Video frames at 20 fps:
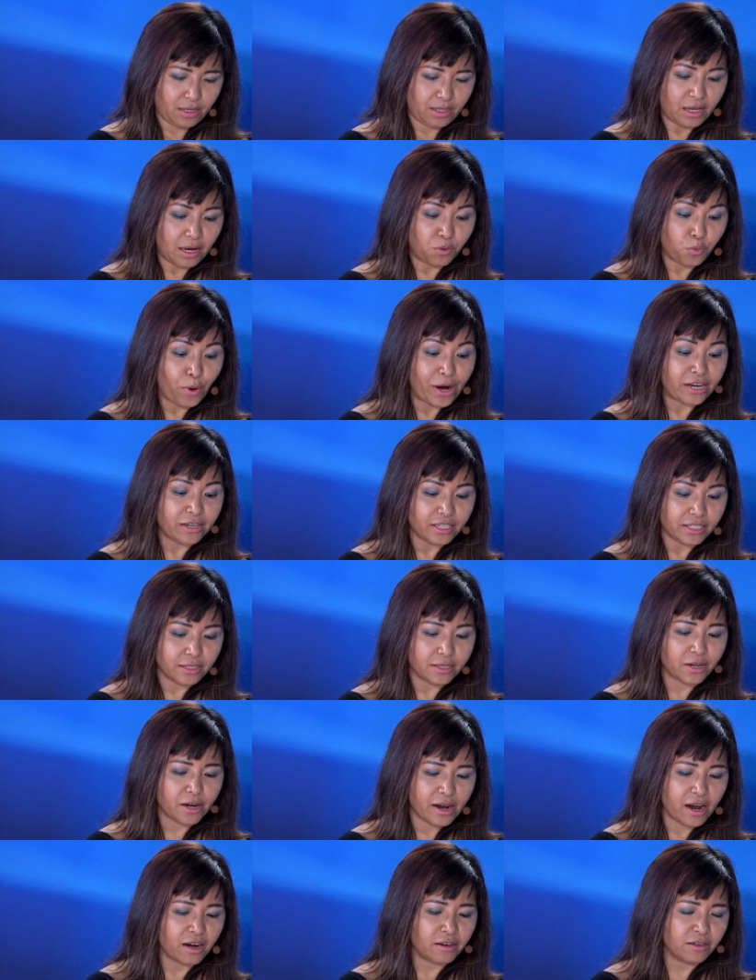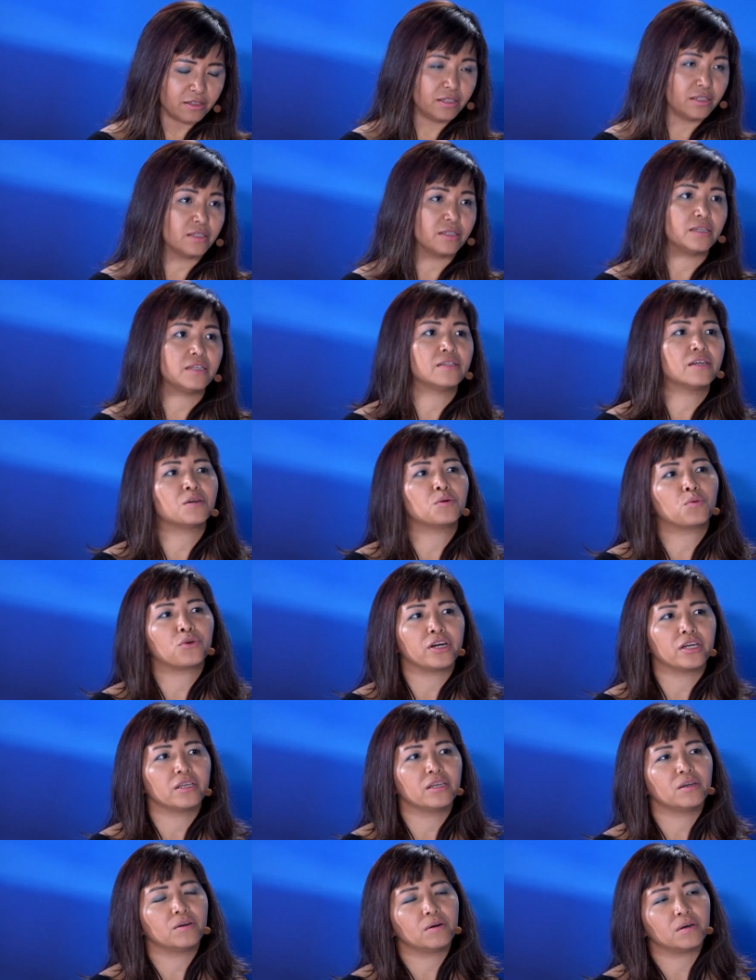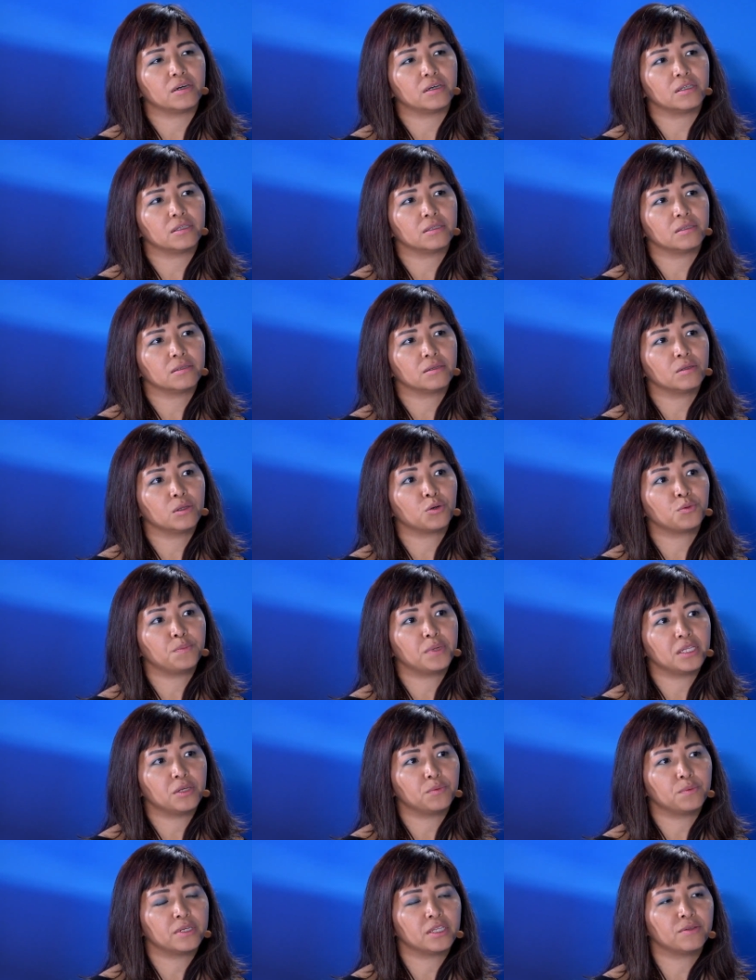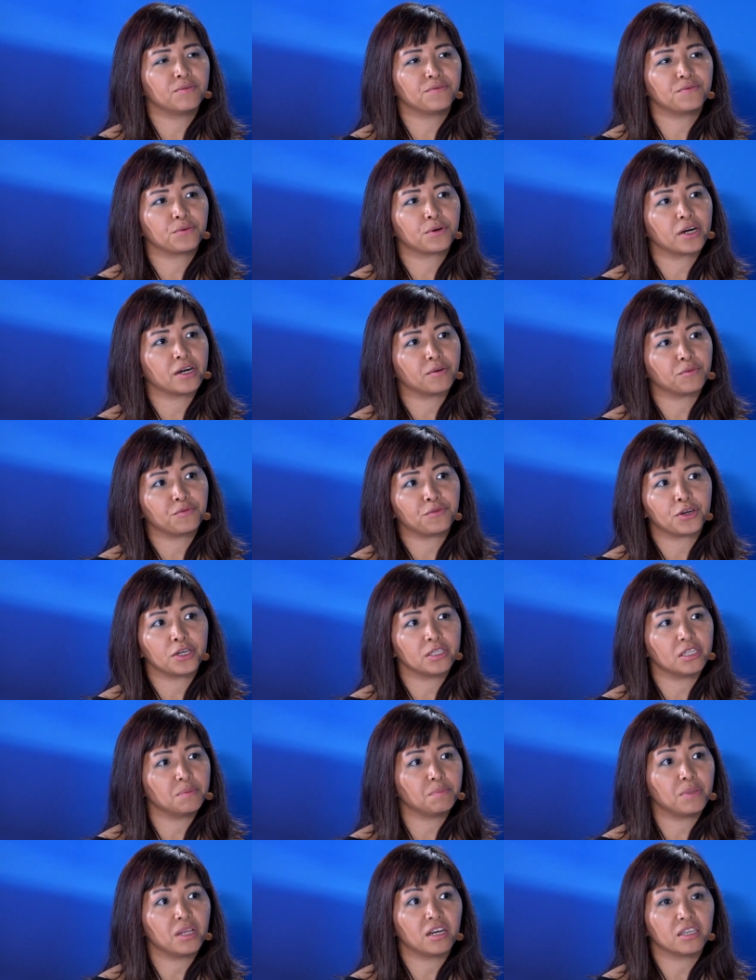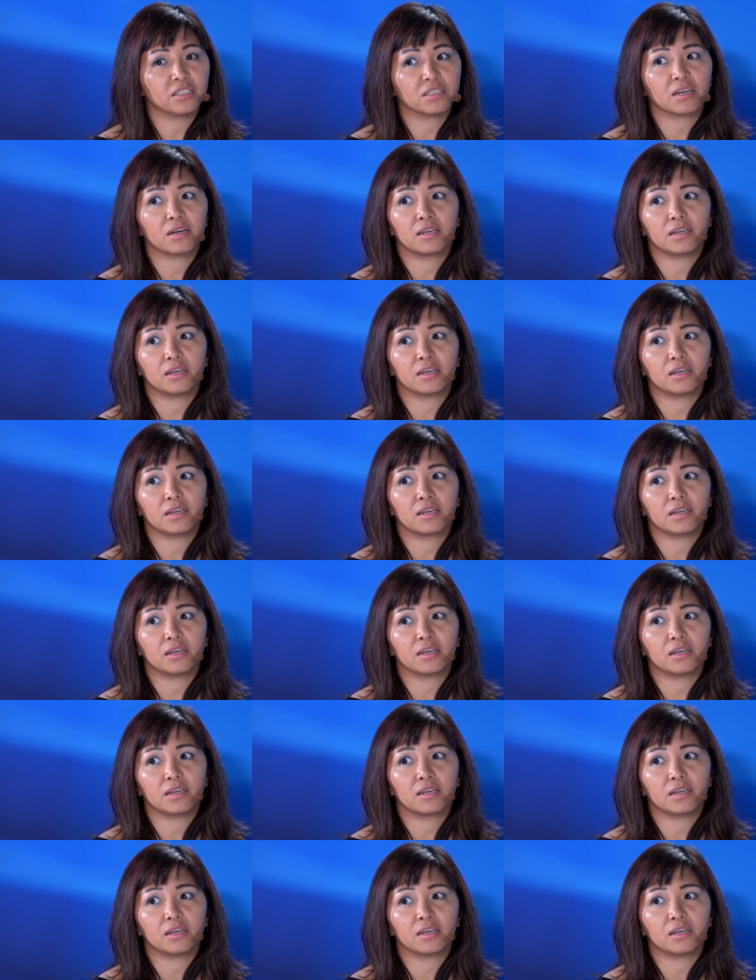the Awareness 360 they're working on globally with 40 plus